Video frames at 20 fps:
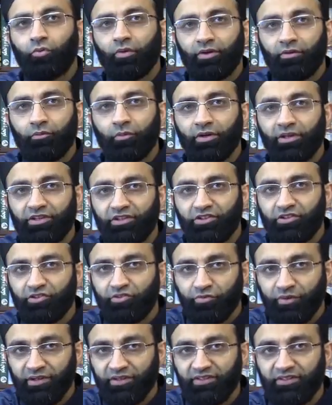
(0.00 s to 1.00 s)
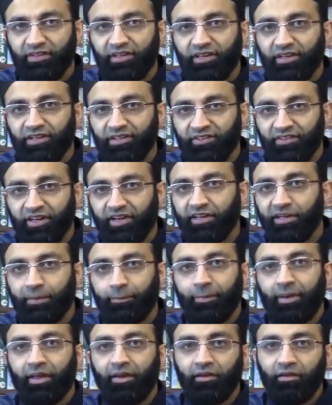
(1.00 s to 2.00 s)
what what is stress and
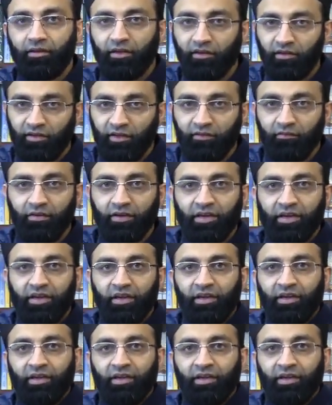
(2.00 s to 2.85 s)
anxiety panic can give,